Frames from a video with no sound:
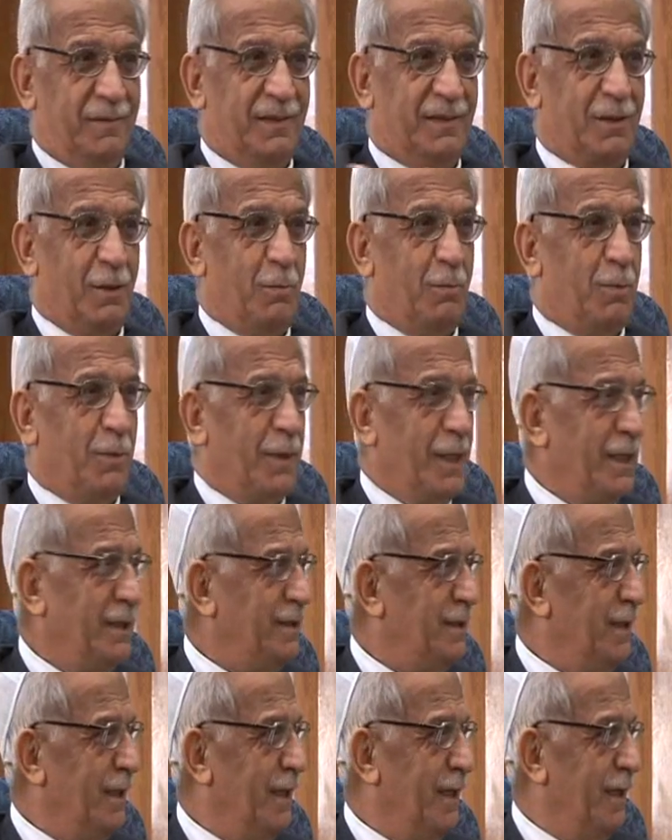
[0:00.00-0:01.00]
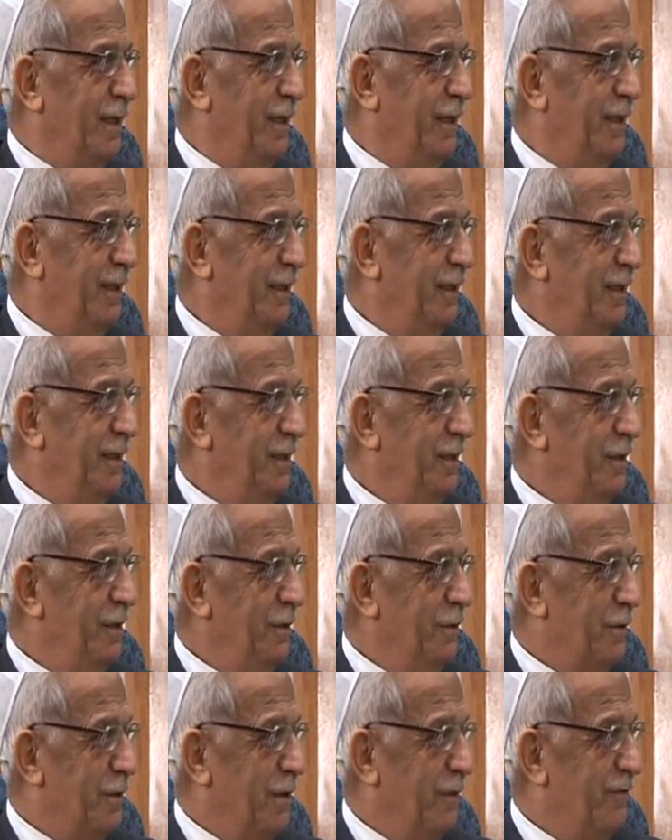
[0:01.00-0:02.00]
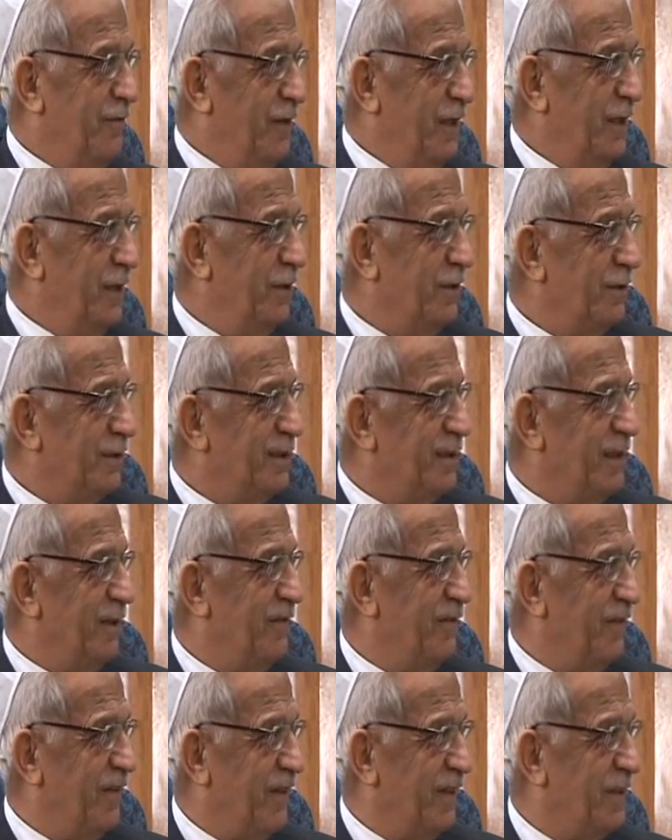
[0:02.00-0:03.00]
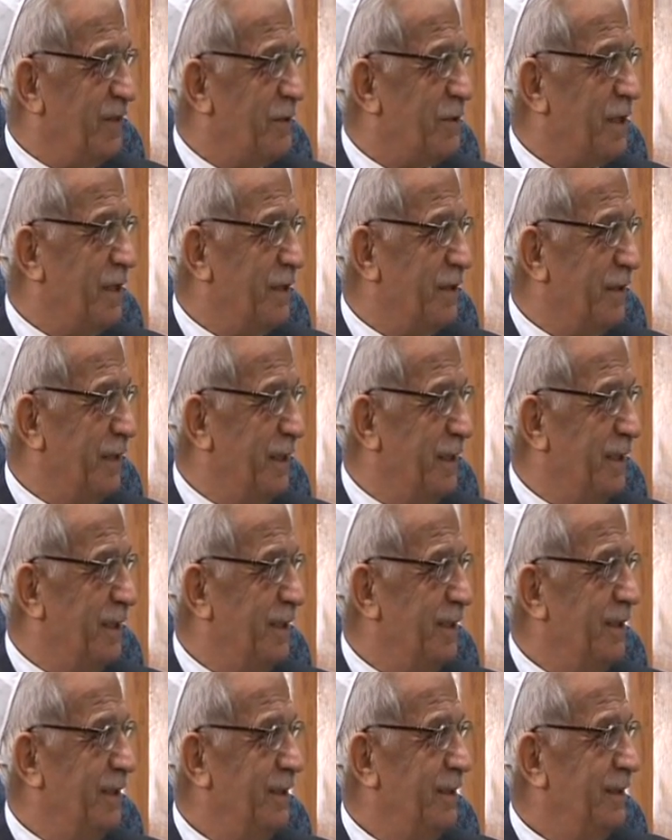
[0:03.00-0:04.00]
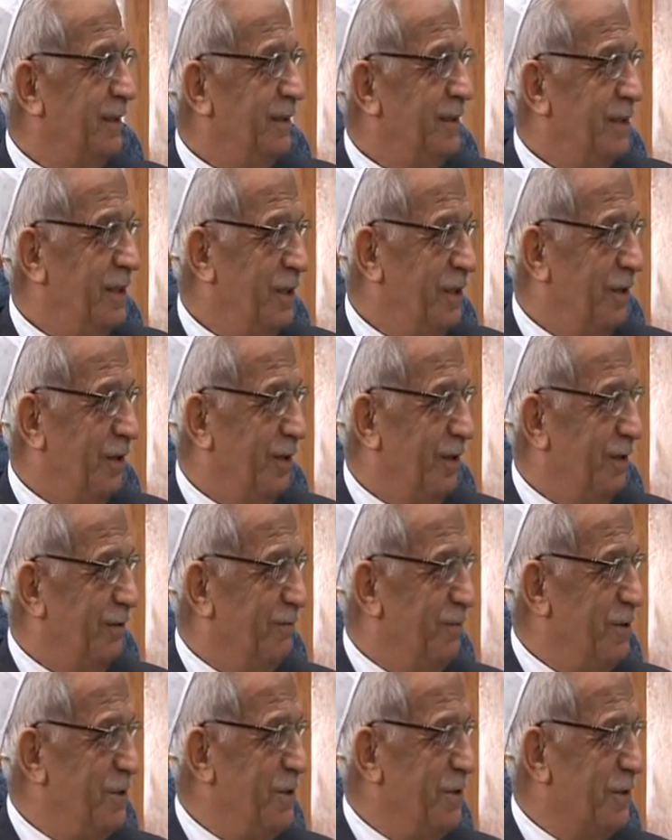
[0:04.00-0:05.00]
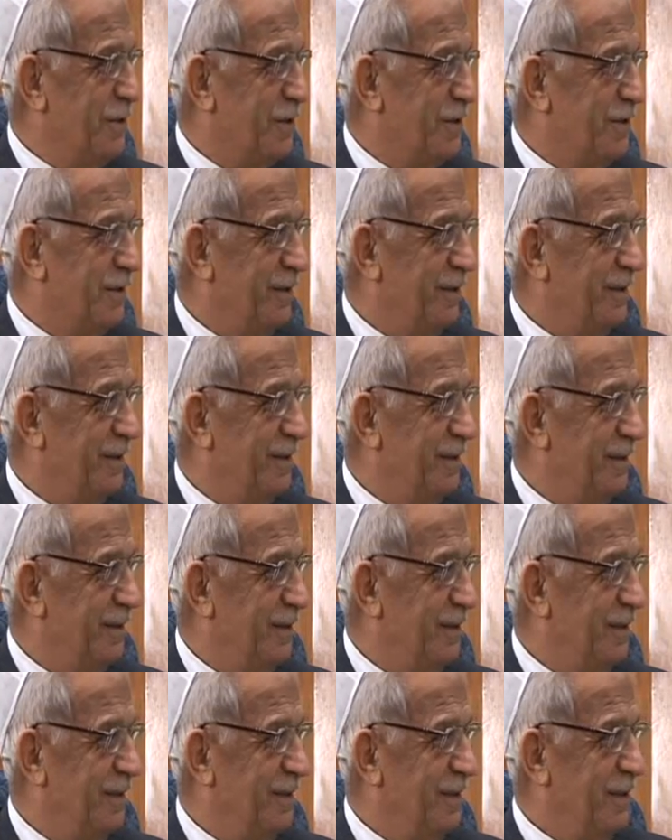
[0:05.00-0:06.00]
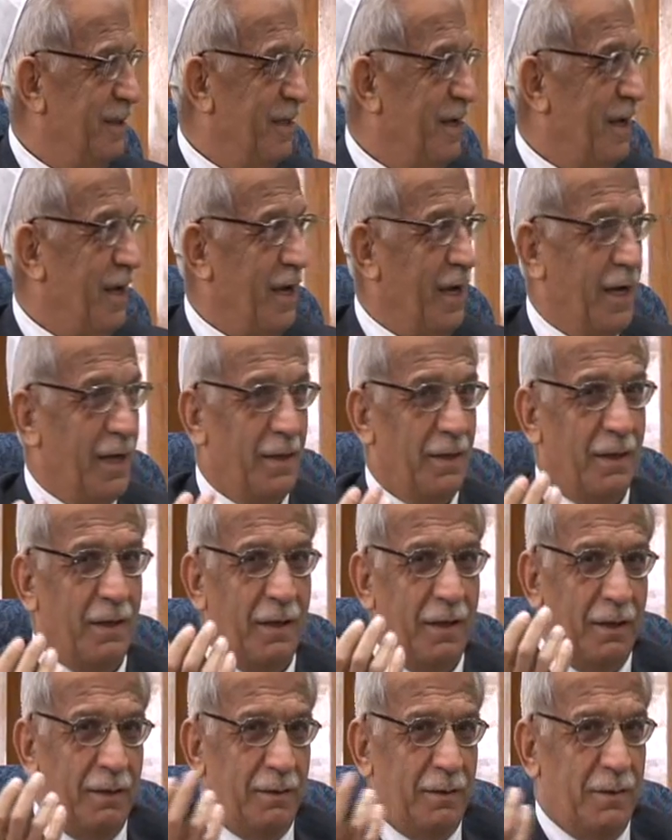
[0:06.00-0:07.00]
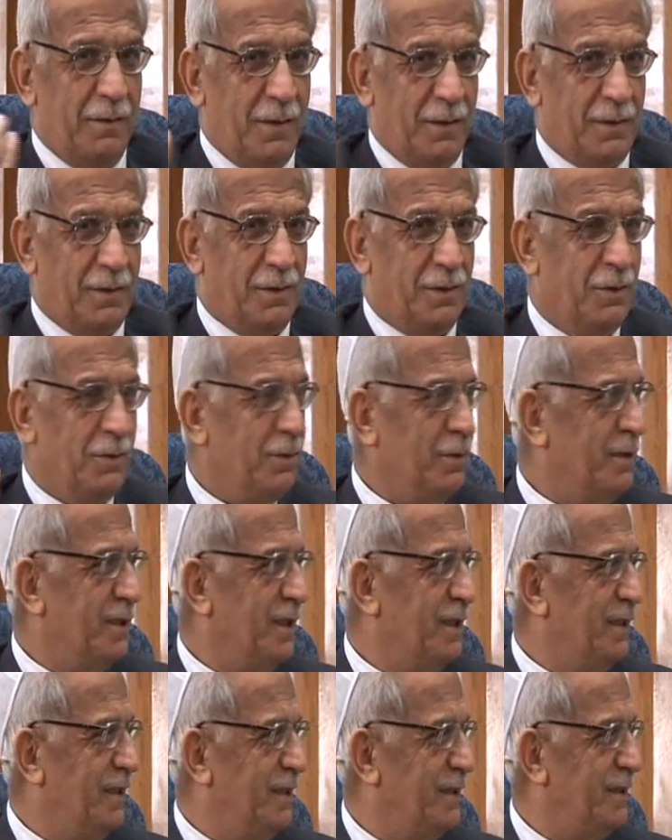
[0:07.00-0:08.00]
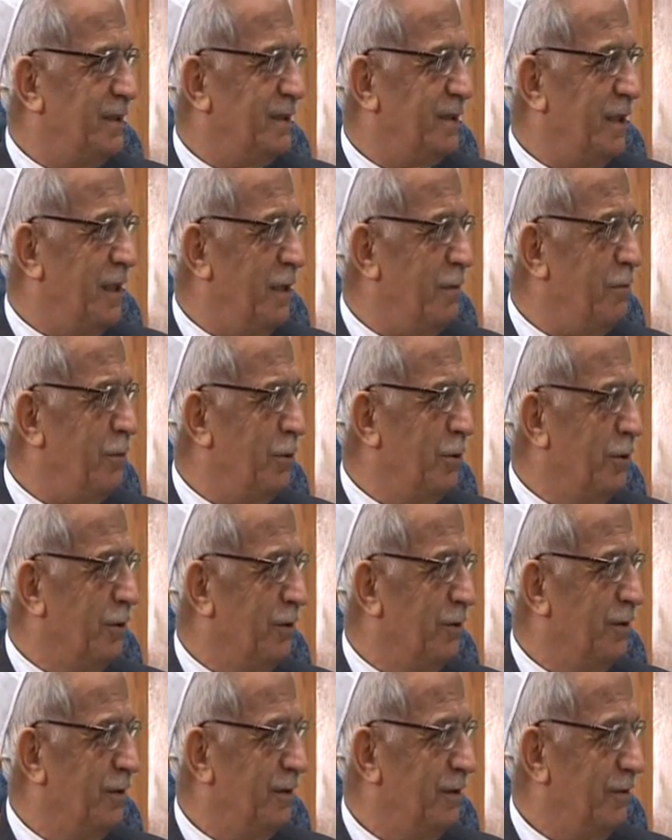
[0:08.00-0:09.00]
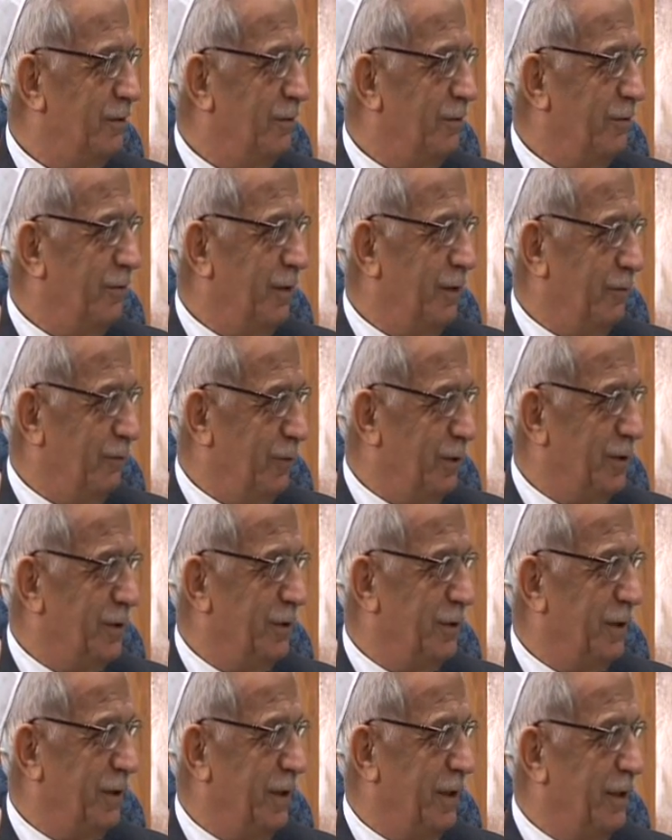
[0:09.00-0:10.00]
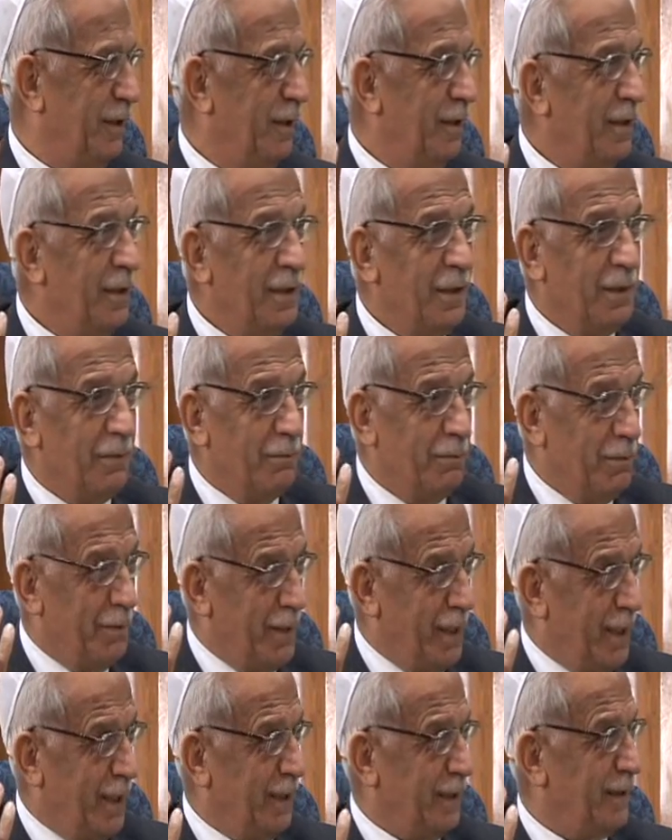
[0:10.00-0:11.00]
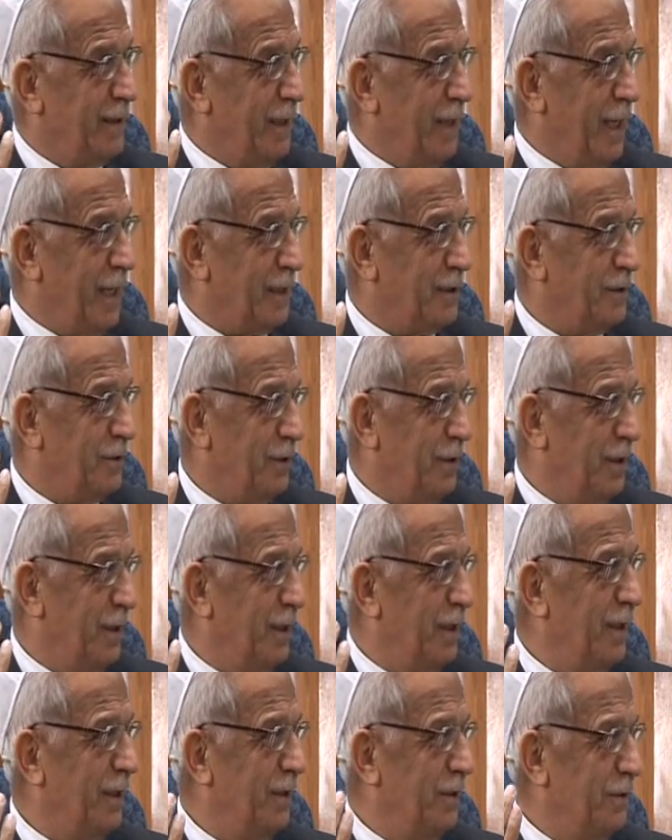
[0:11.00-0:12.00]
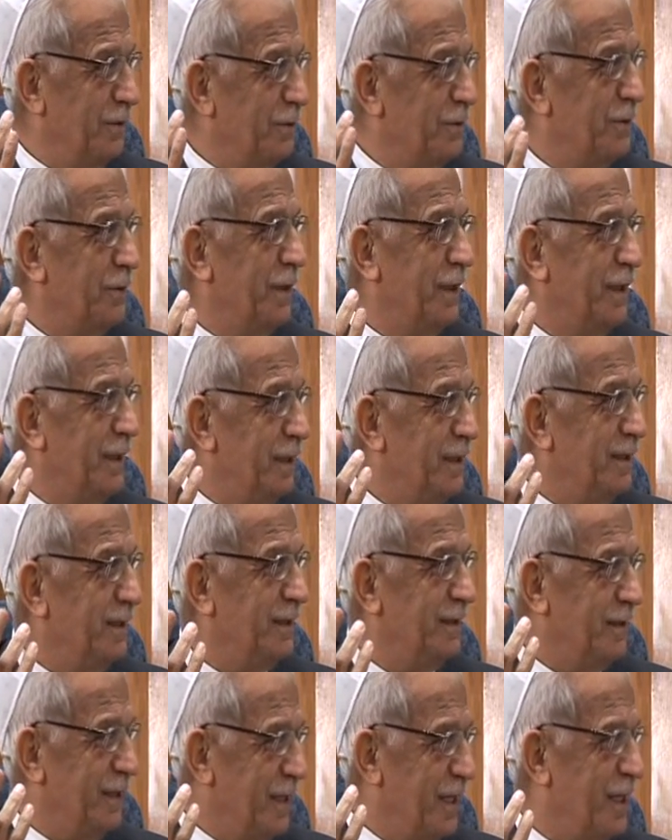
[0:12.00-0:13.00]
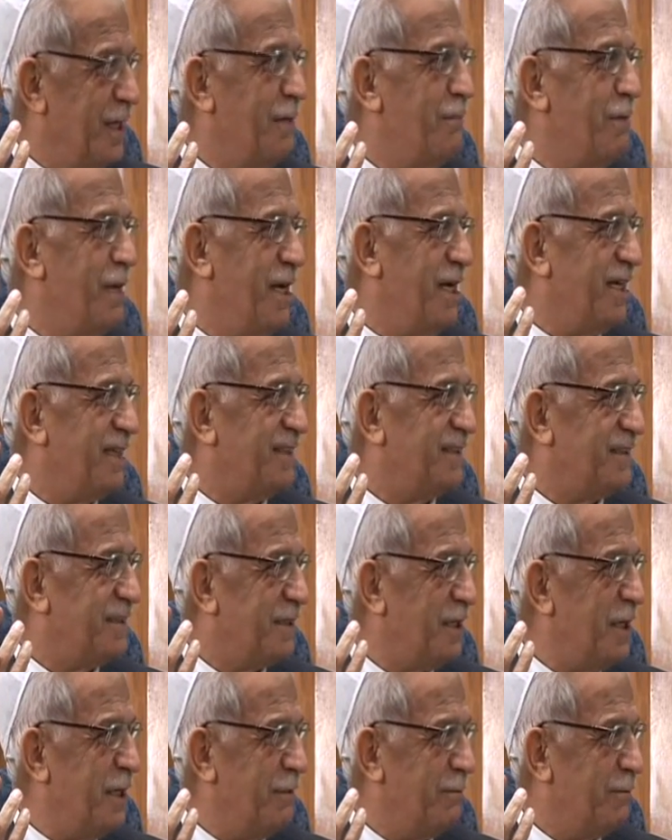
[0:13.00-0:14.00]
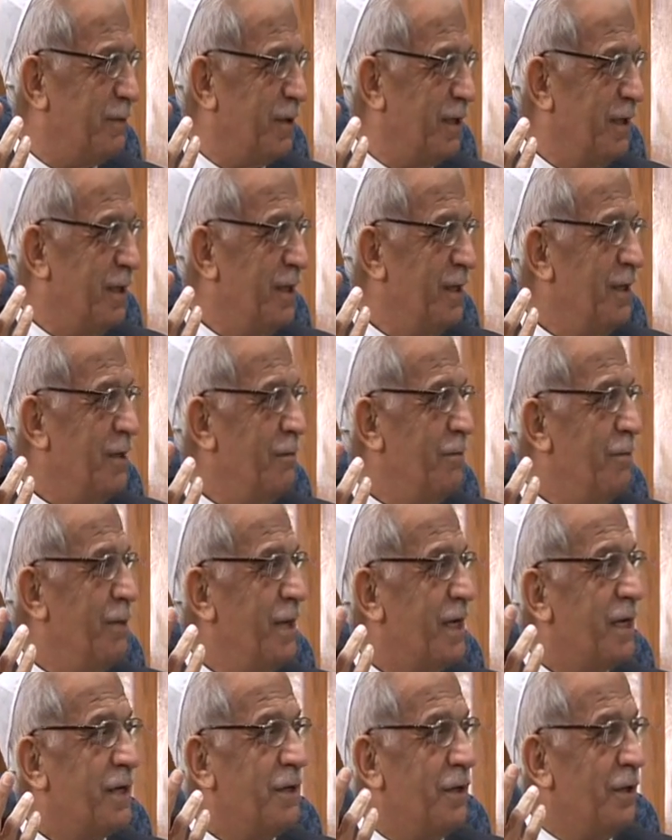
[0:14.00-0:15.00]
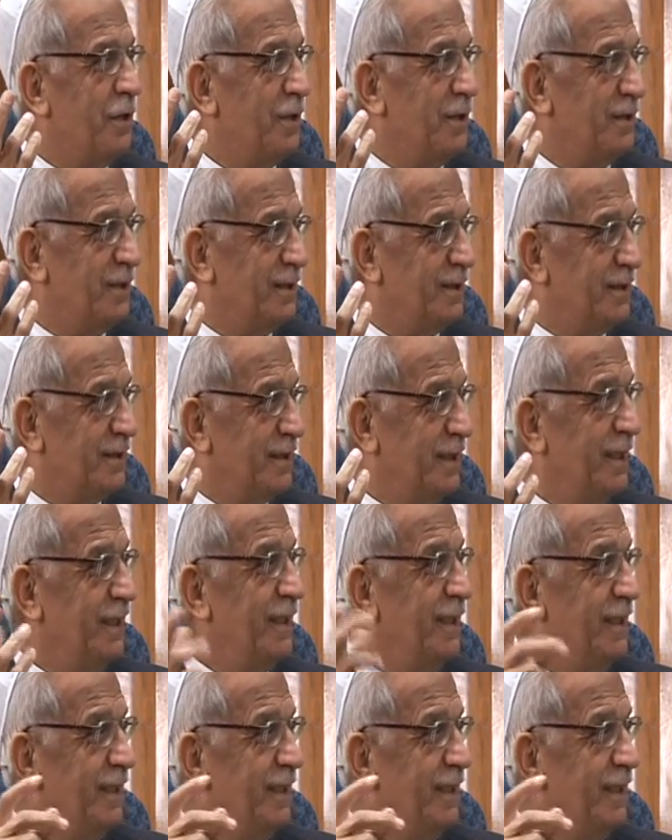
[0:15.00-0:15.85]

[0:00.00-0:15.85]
surprisingly, you can find yourself that you can read the whole book. And you are sure that this is Hebrew, what you read. But actually, you read the Aramaic script. Because